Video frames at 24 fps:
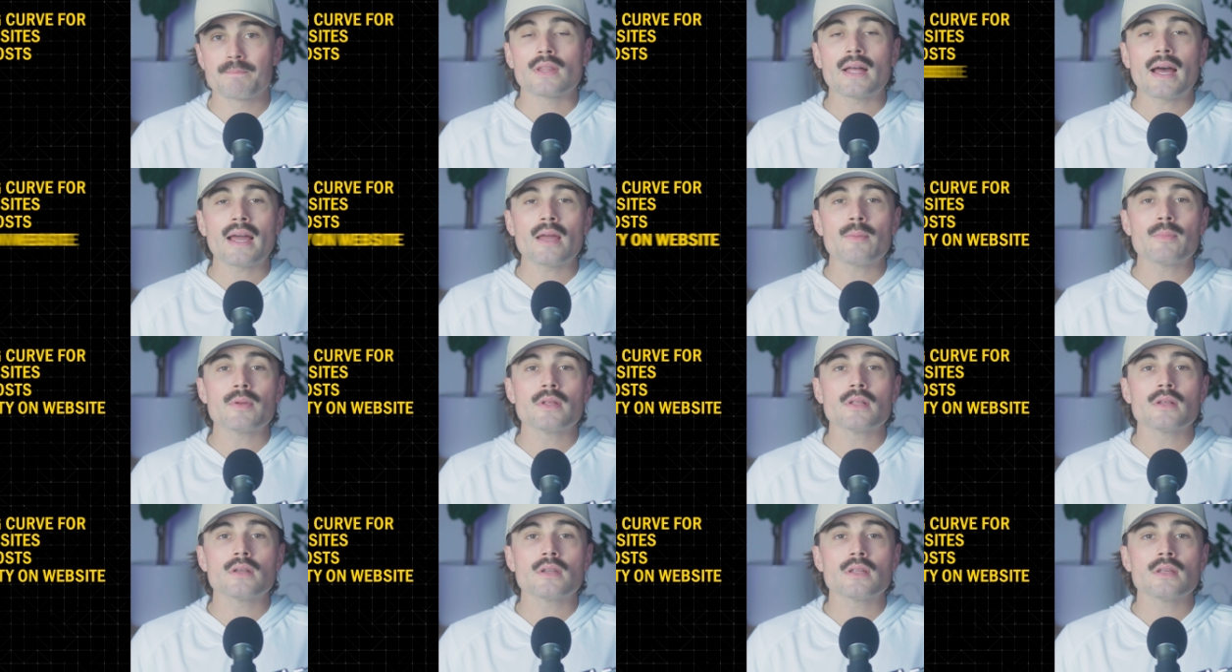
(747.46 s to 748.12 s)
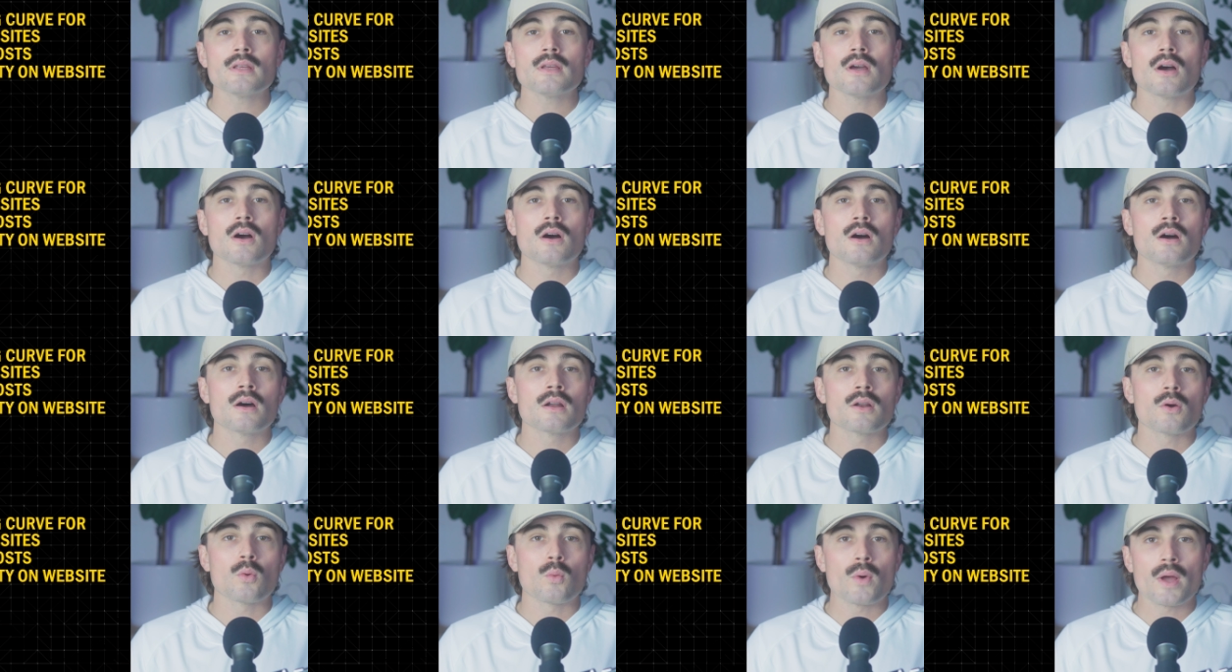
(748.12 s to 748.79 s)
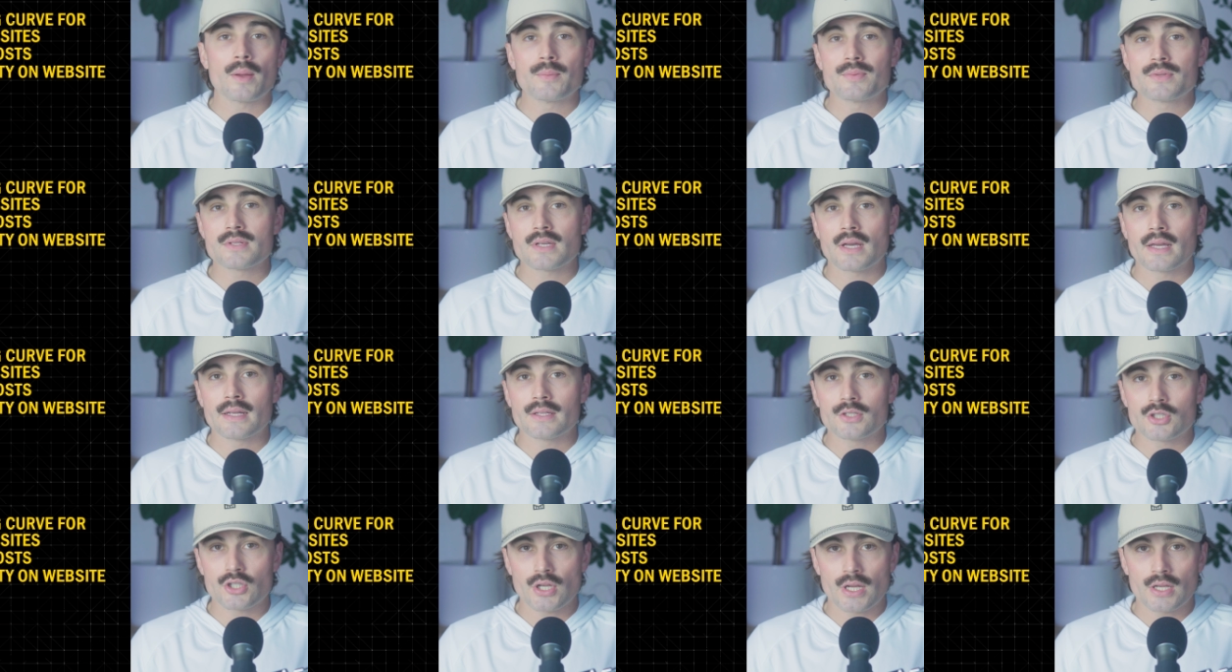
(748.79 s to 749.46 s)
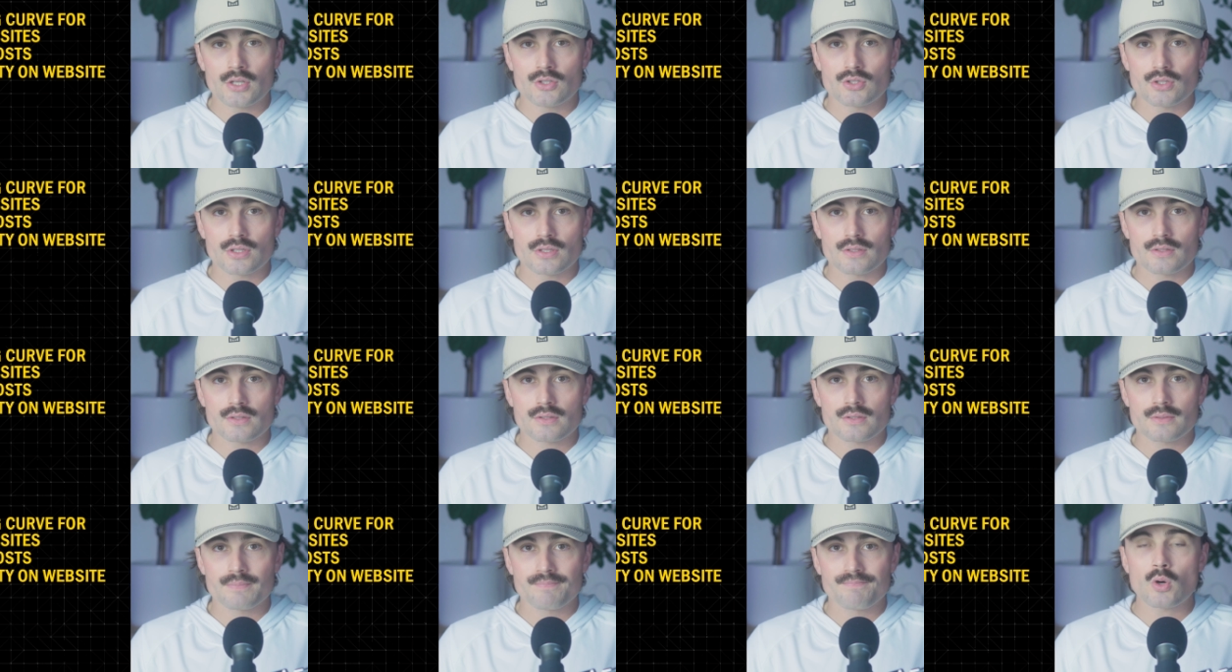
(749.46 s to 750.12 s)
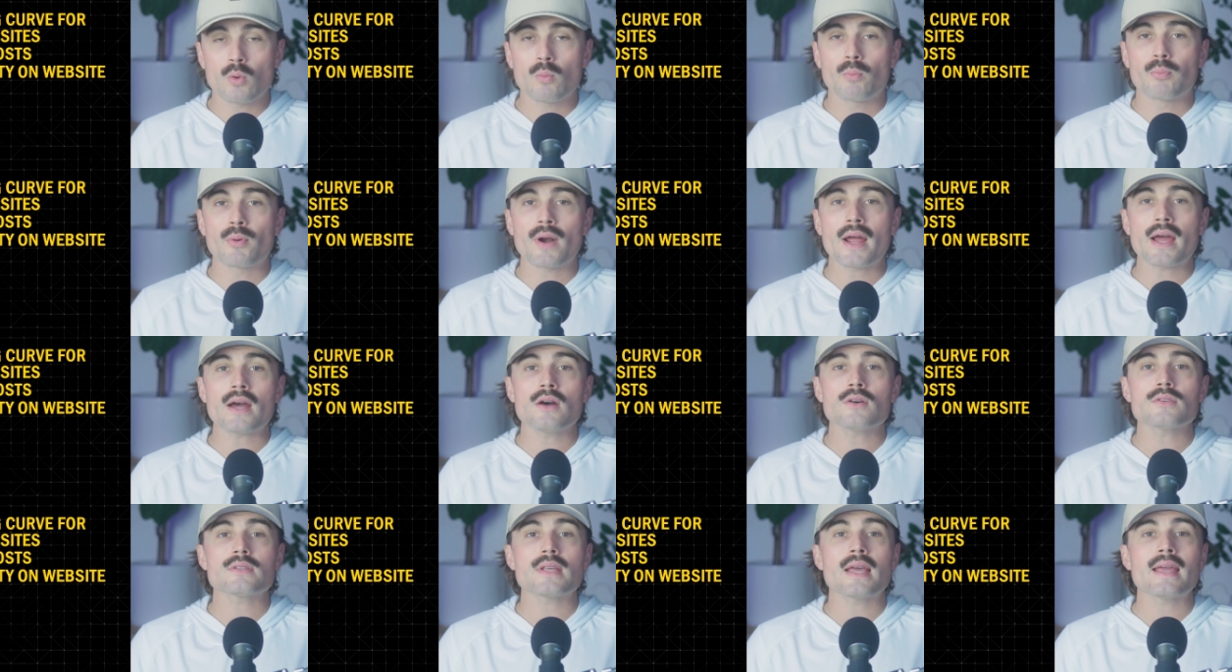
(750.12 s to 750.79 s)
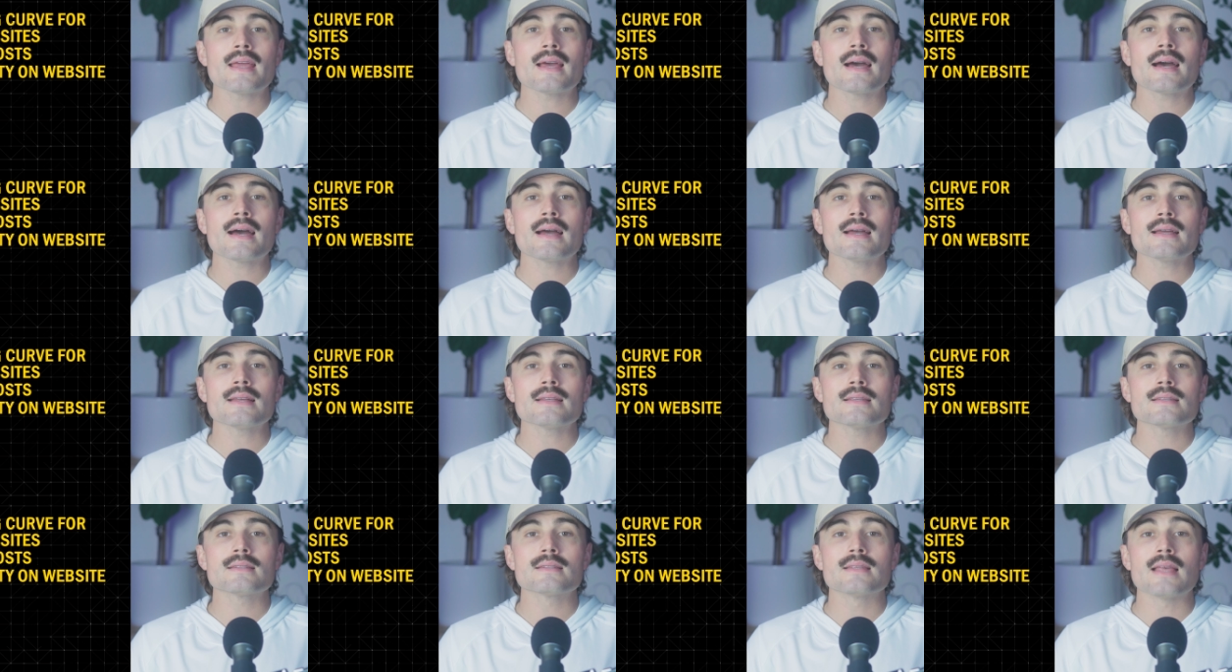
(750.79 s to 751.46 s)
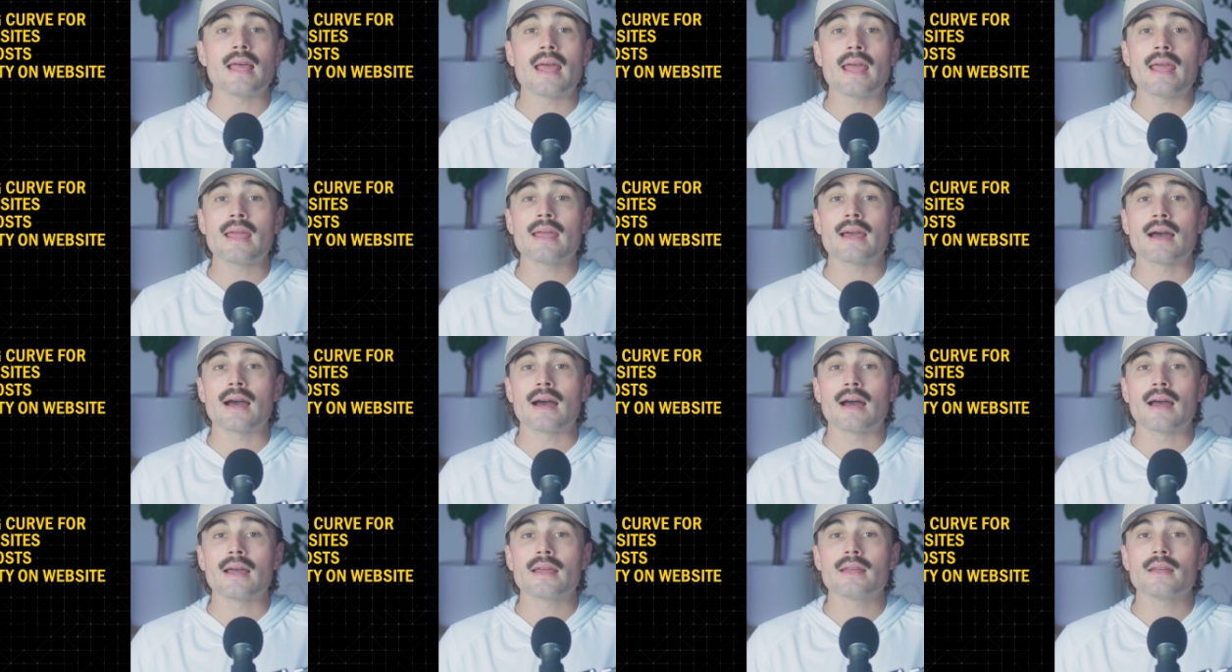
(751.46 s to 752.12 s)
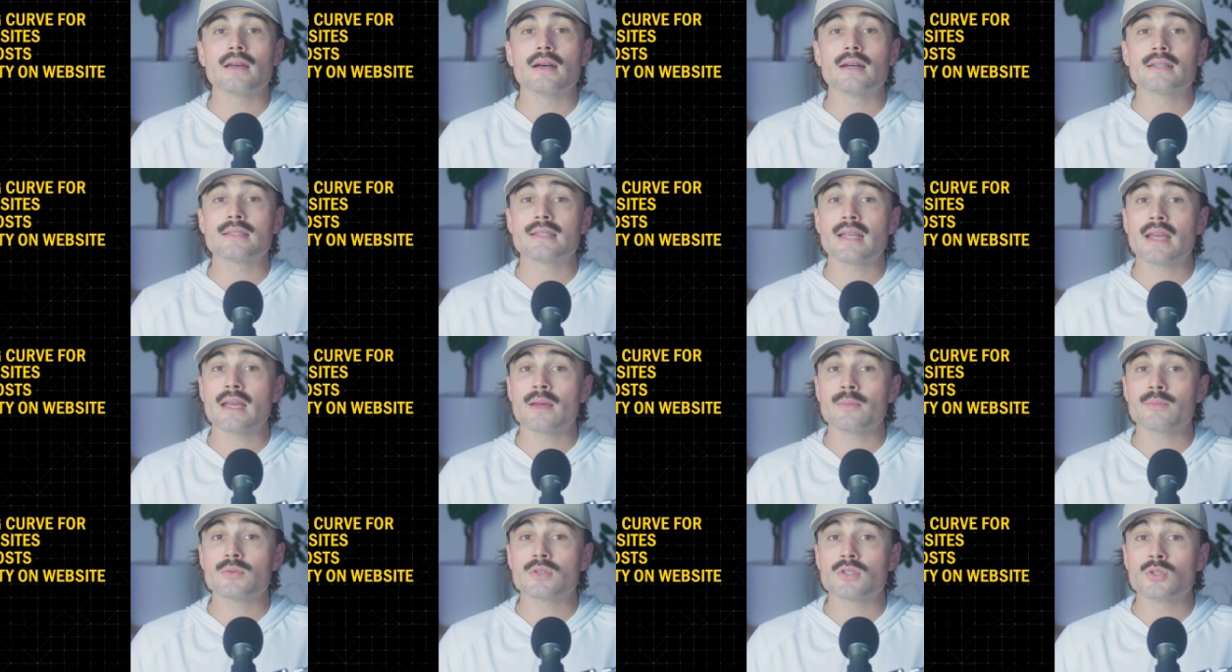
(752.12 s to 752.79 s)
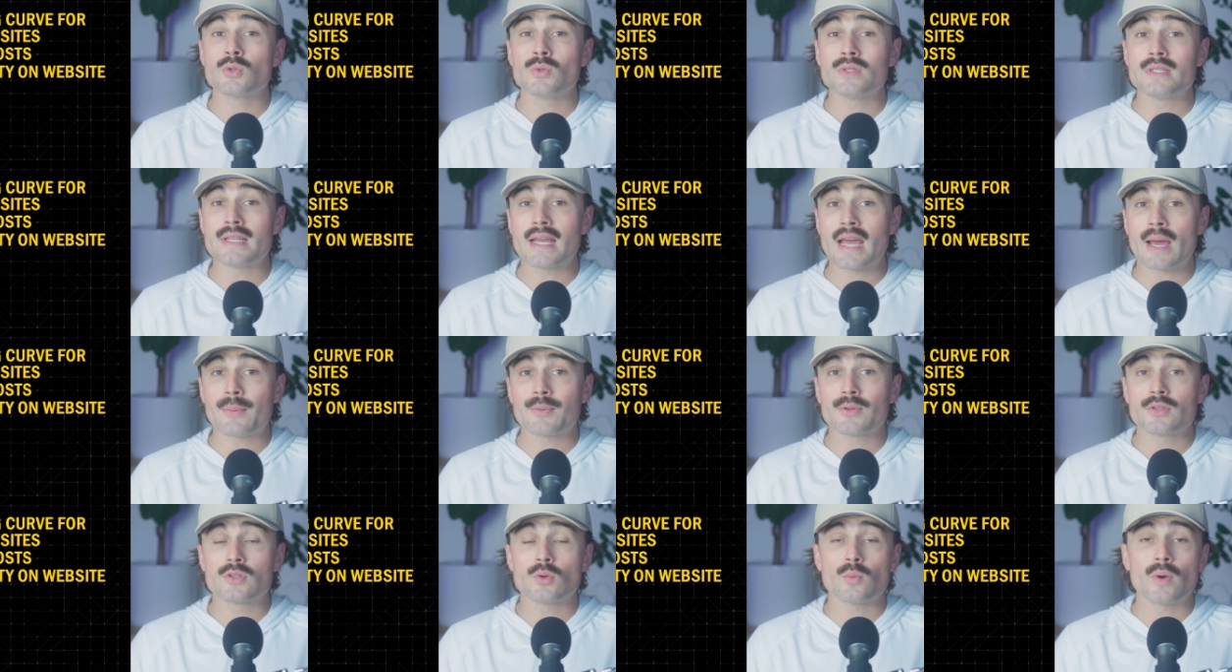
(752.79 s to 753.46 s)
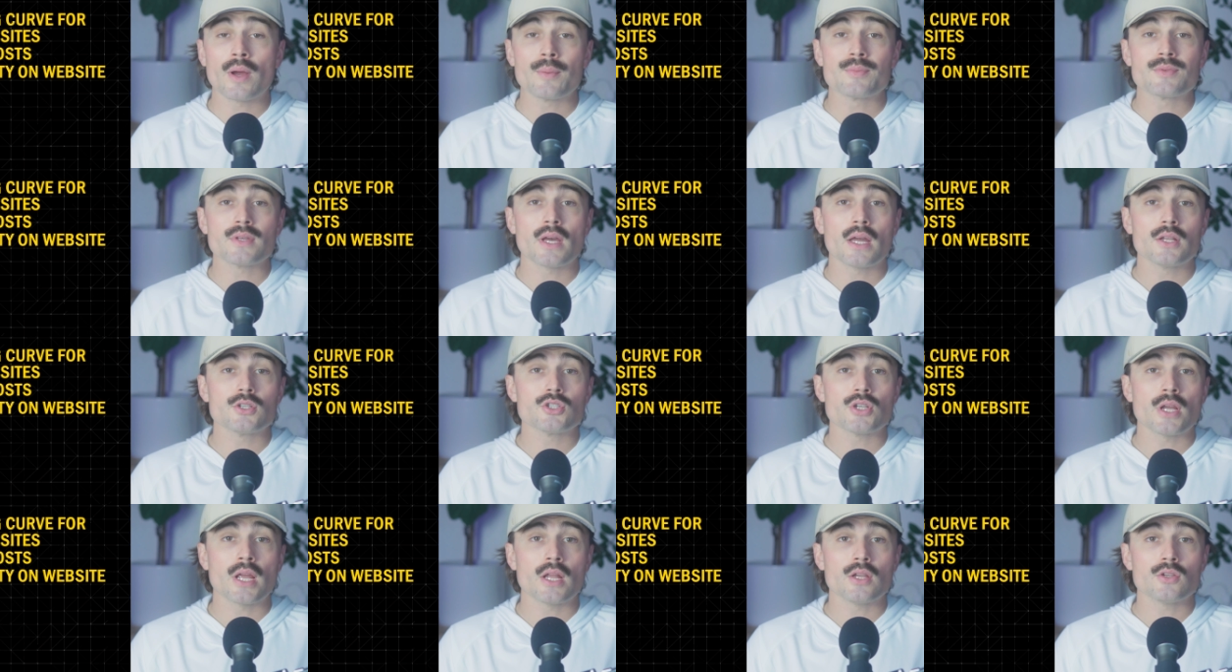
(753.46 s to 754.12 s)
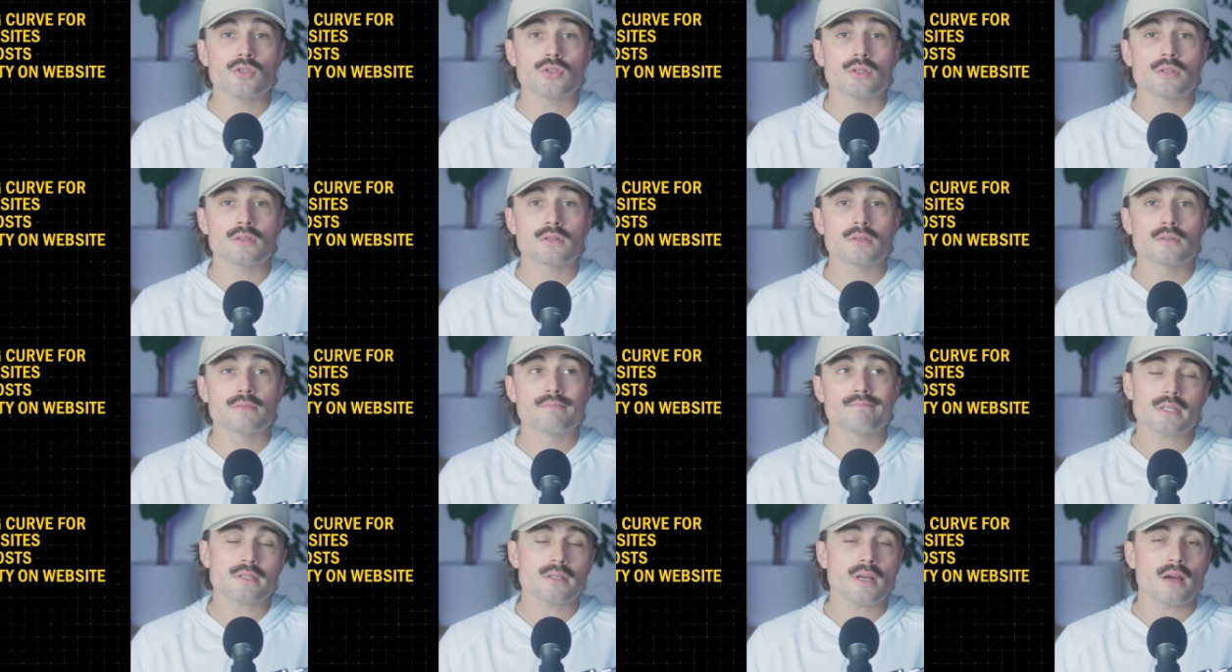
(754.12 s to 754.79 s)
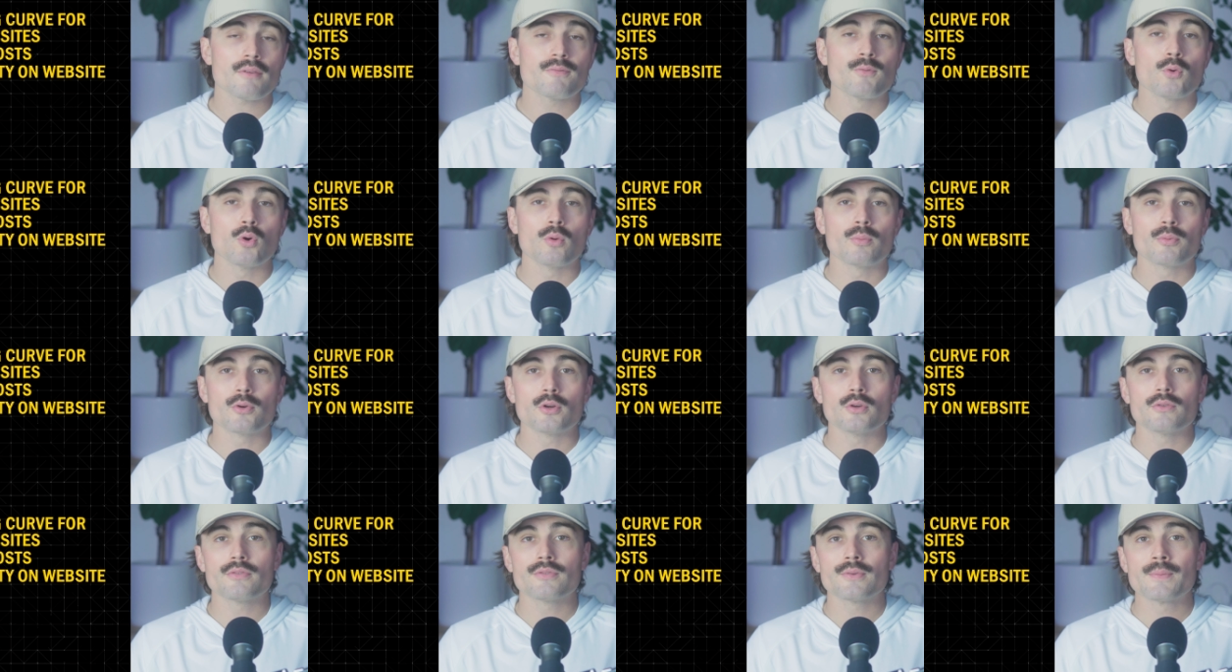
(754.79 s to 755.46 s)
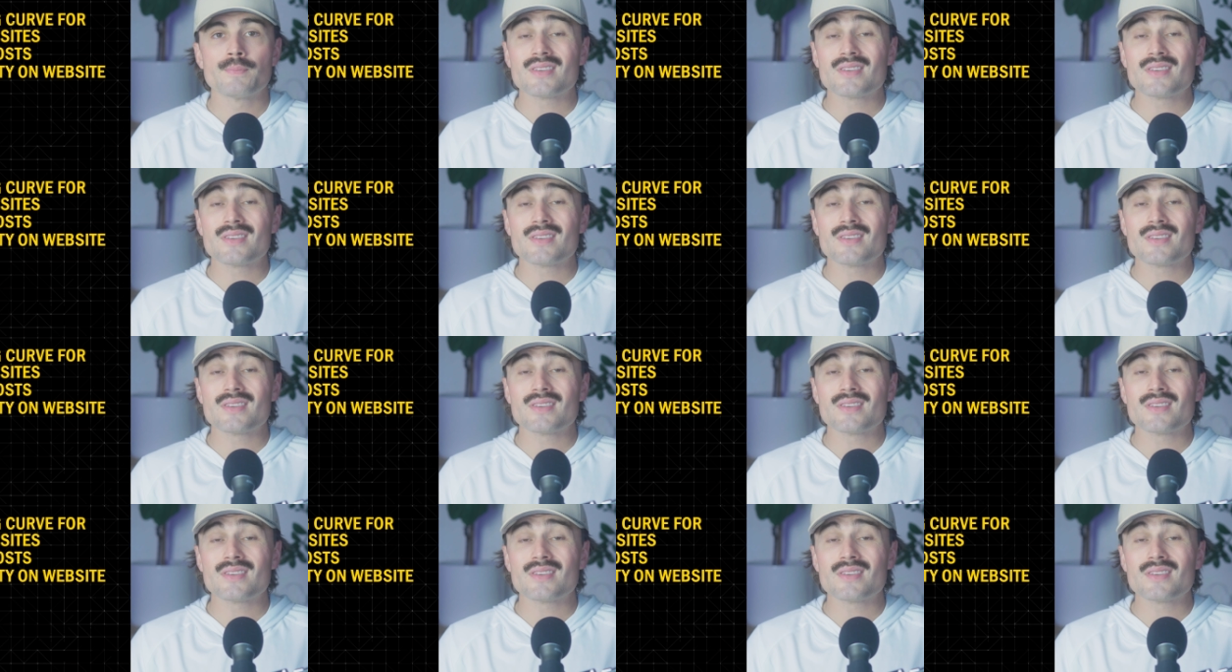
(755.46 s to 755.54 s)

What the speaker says: Reliability on website changes. So Browse.ai's AI attempts to adapt to website changes, but it's not foolproof.